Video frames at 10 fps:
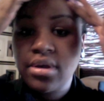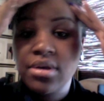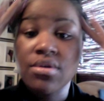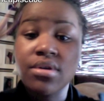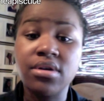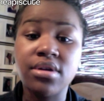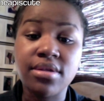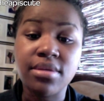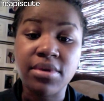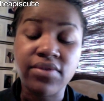You can already
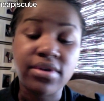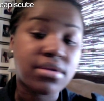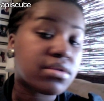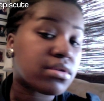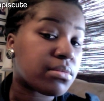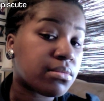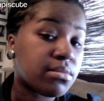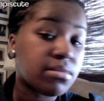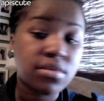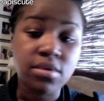see my face looks
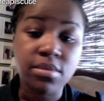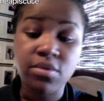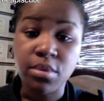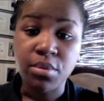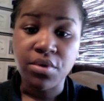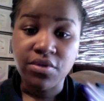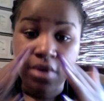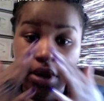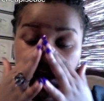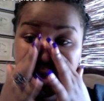so much more
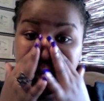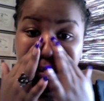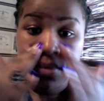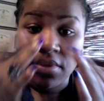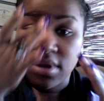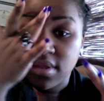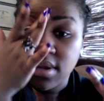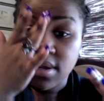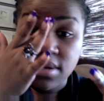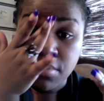moisturized than
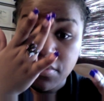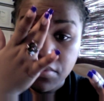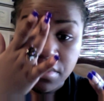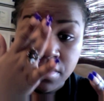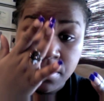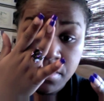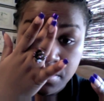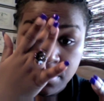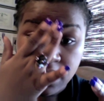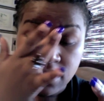it did before. It
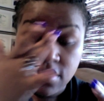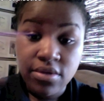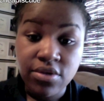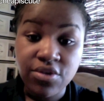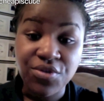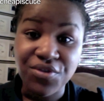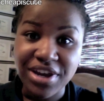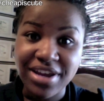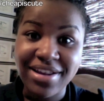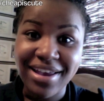was like
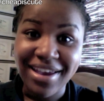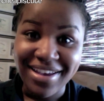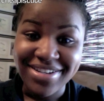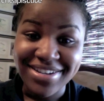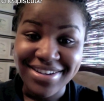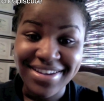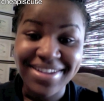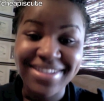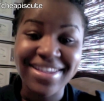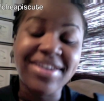straight ashy
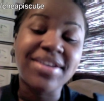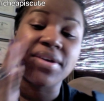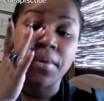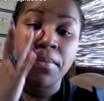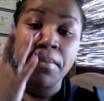a second ago.